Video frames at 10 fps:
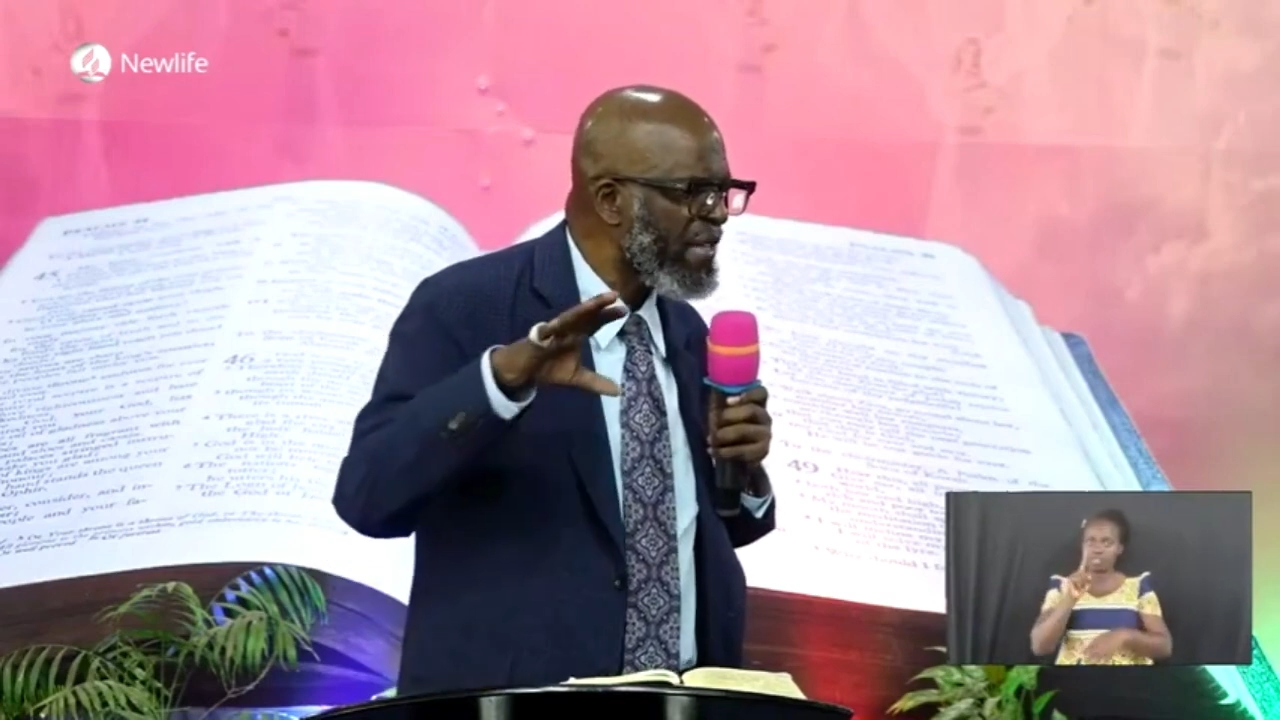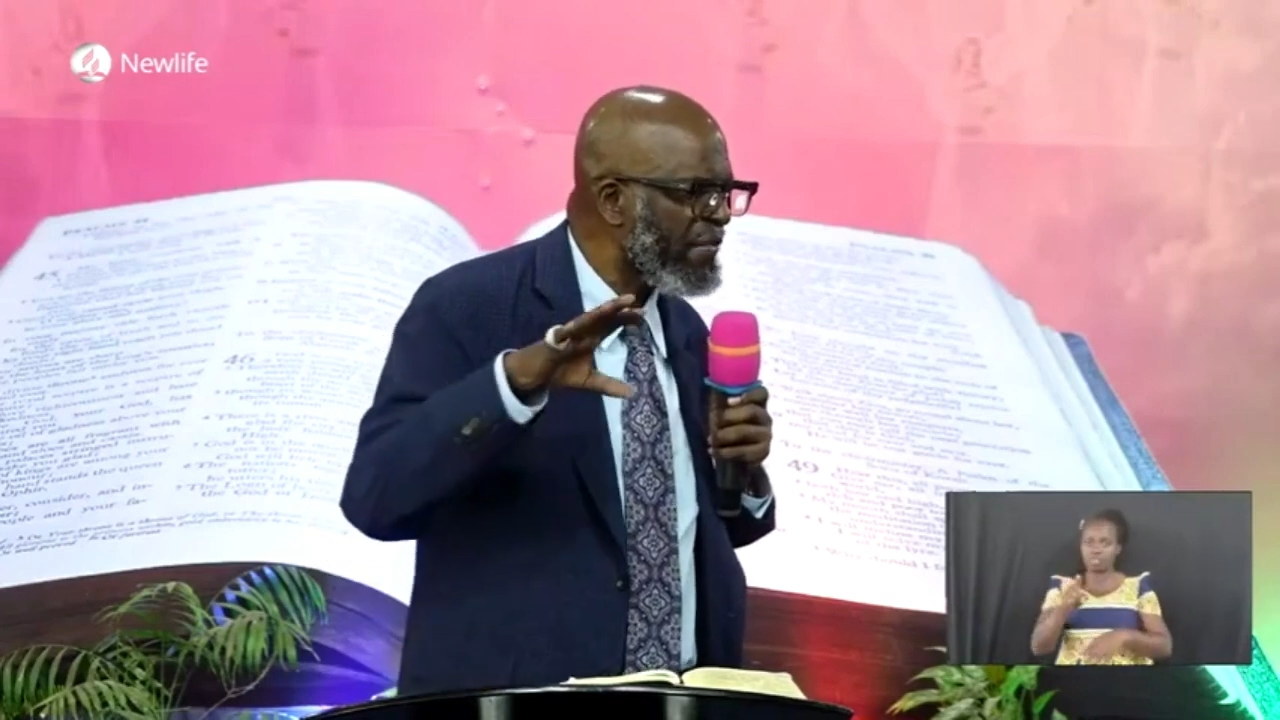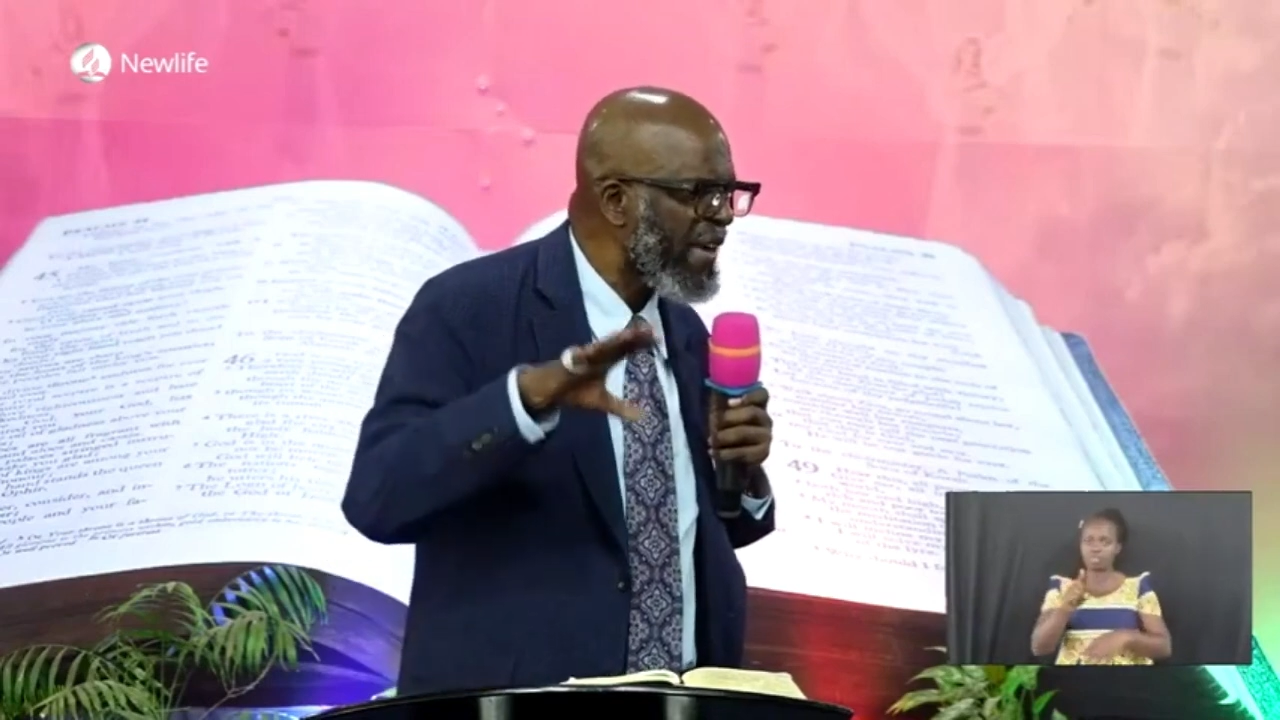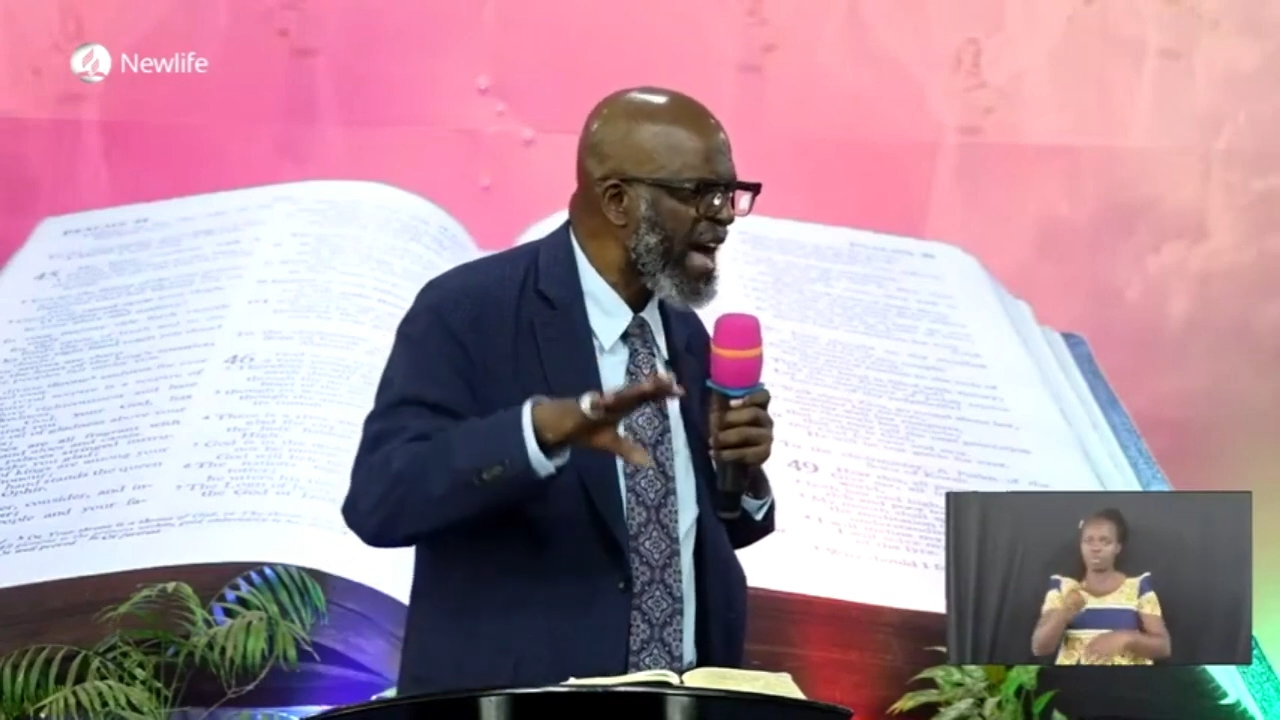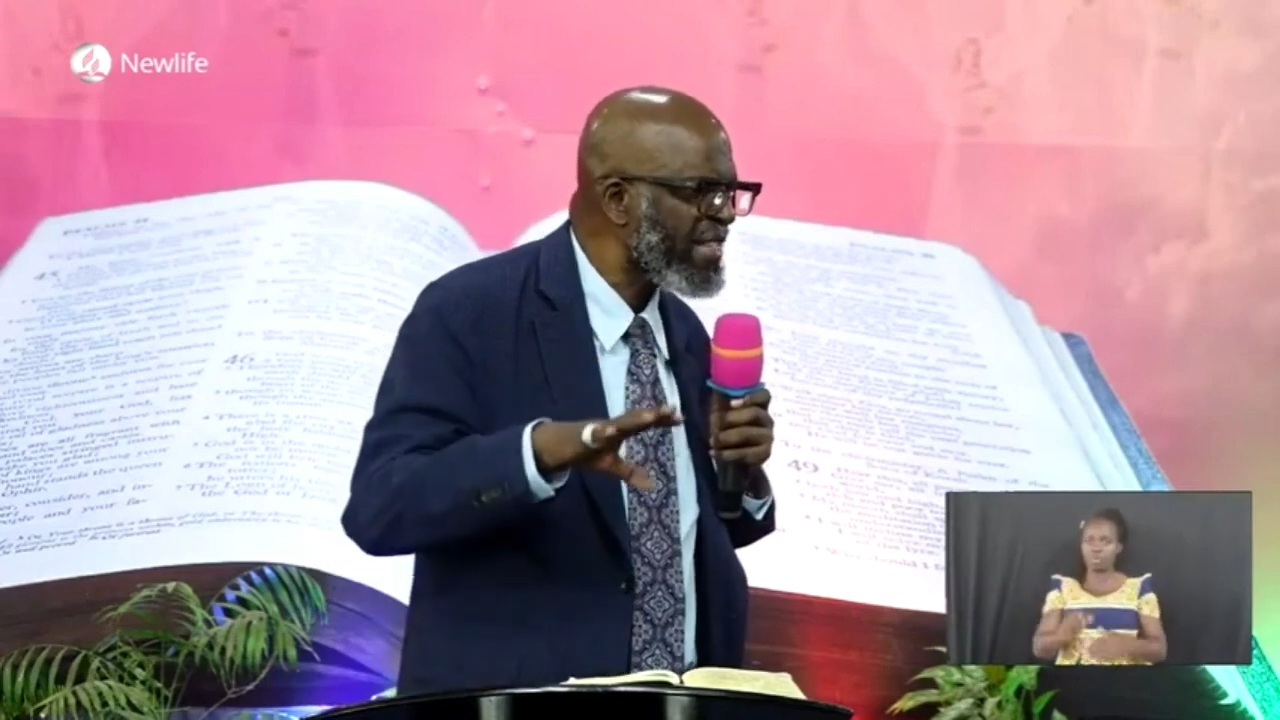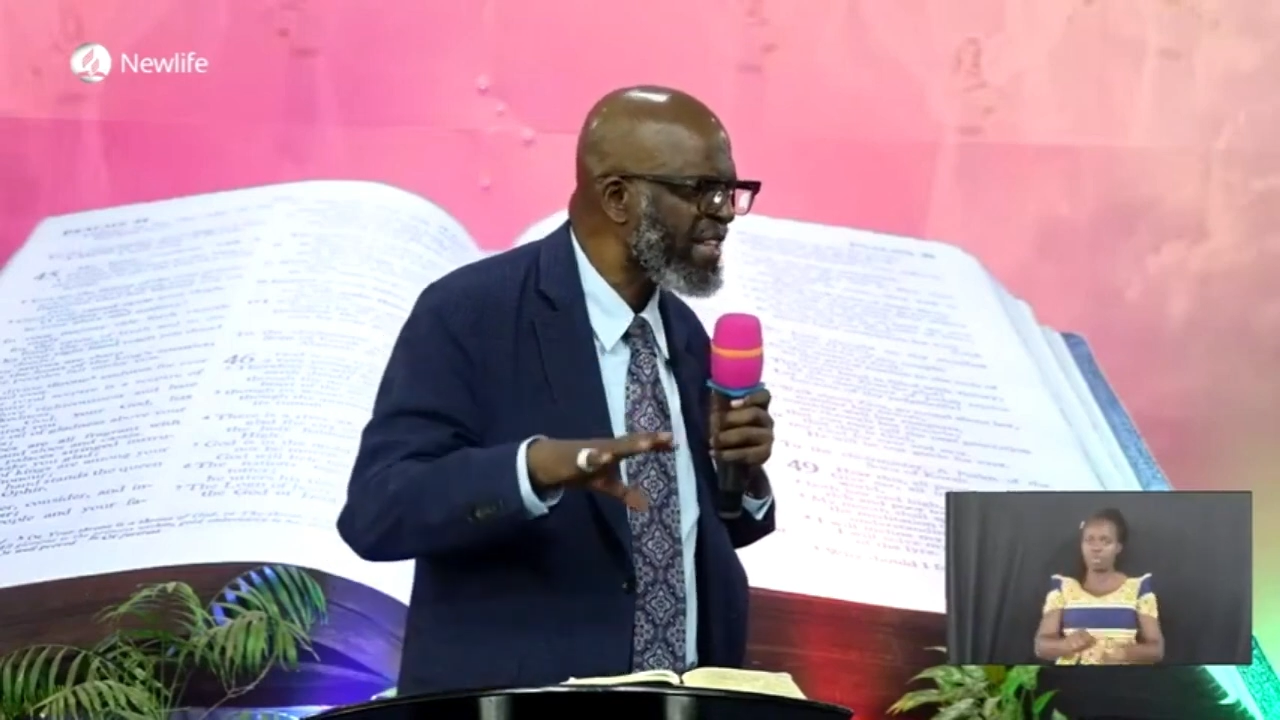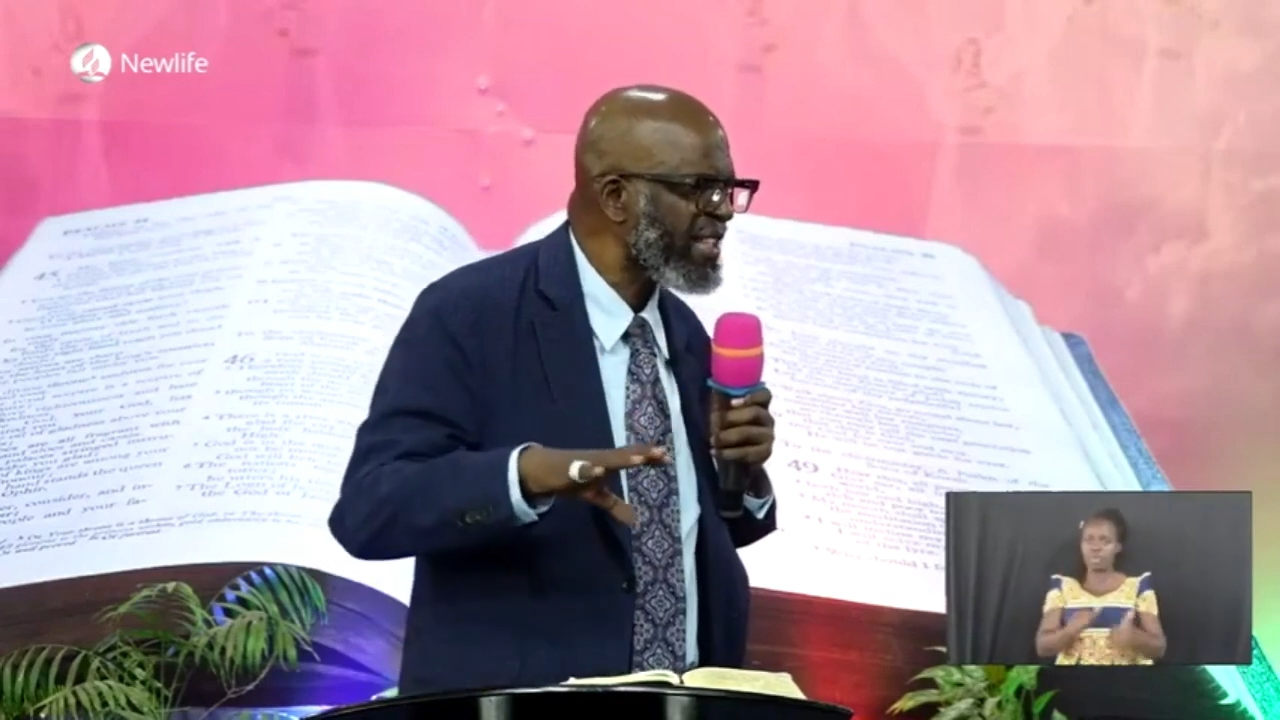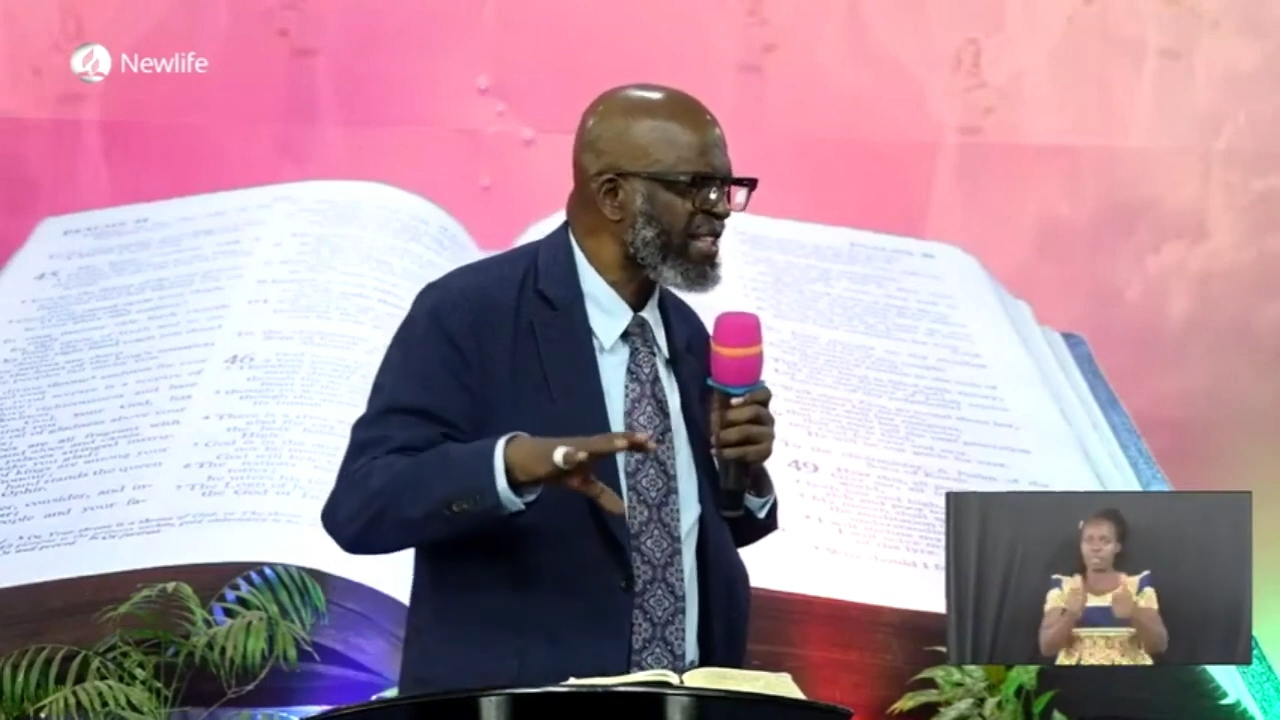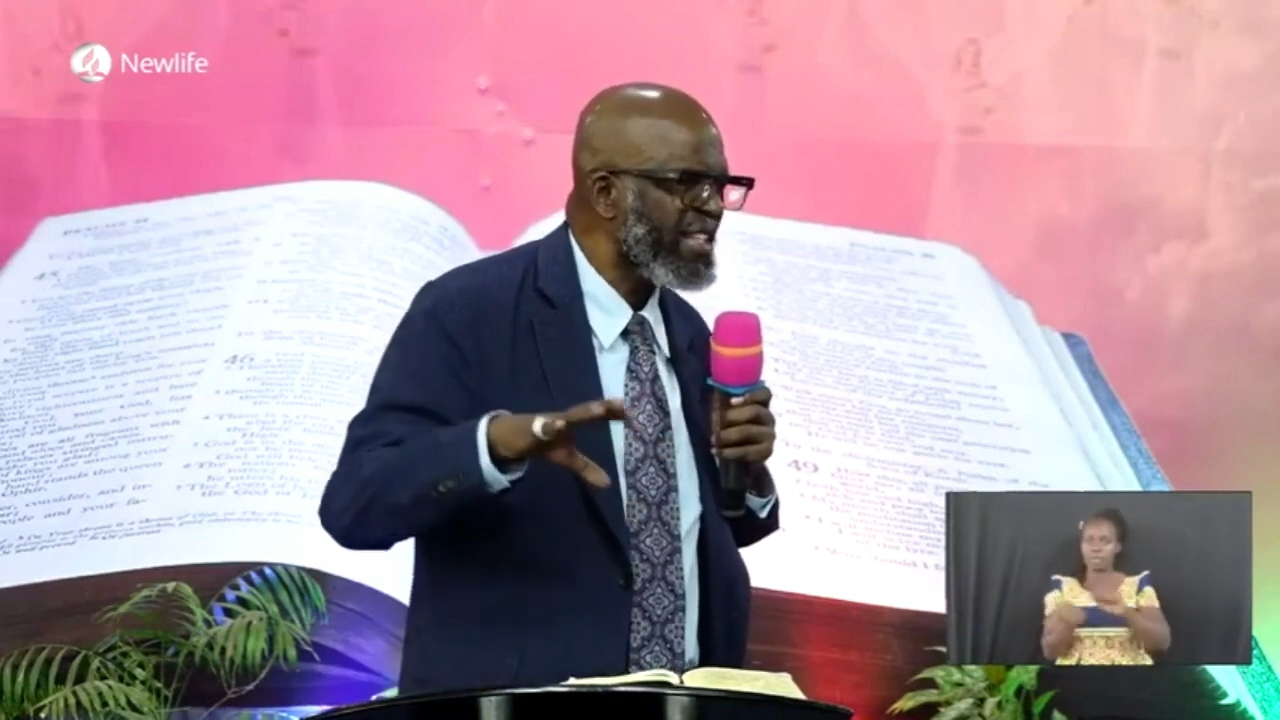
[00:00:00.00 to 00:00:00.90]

Father,